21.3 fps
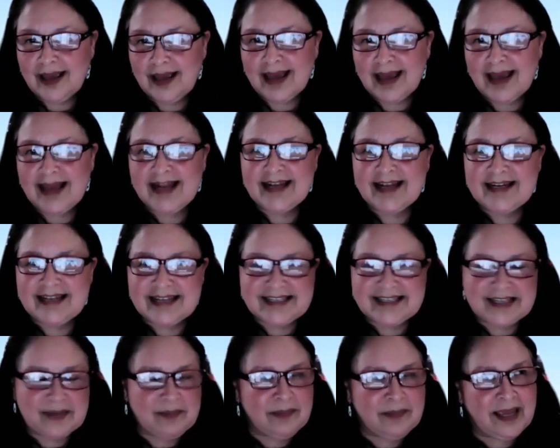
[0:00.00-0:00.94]
And it
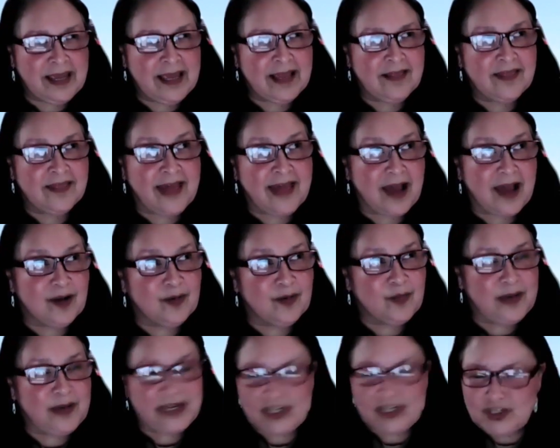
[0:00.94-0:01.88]
doesn't mean that
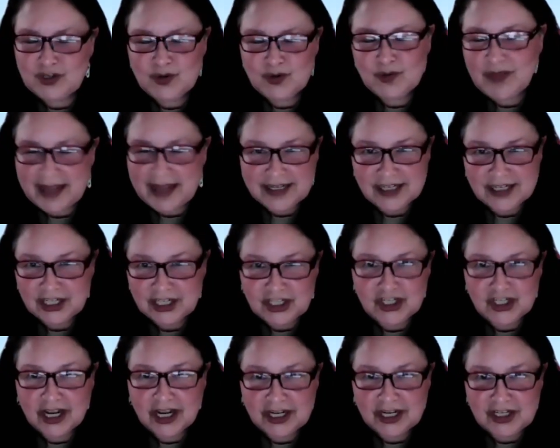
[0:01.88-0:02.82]
we do that to
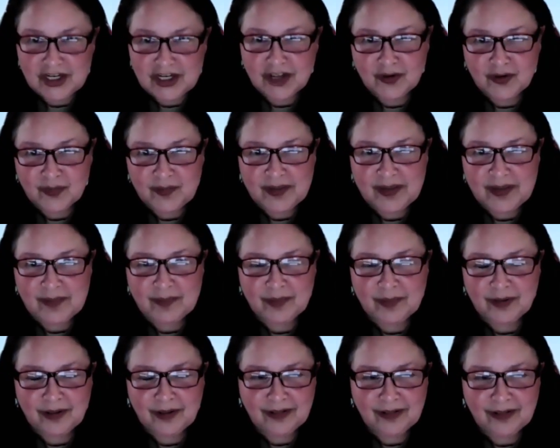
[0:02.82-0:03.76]
judge other
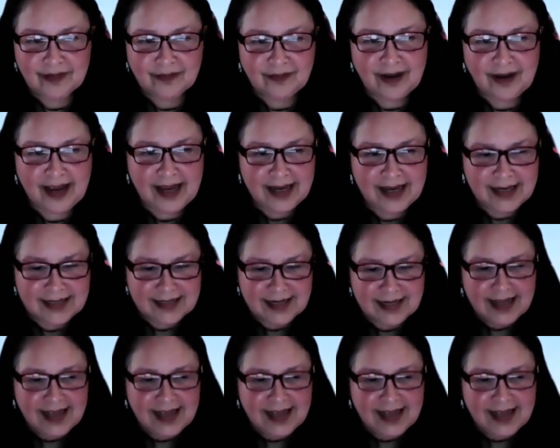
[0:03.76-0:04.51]
people, right?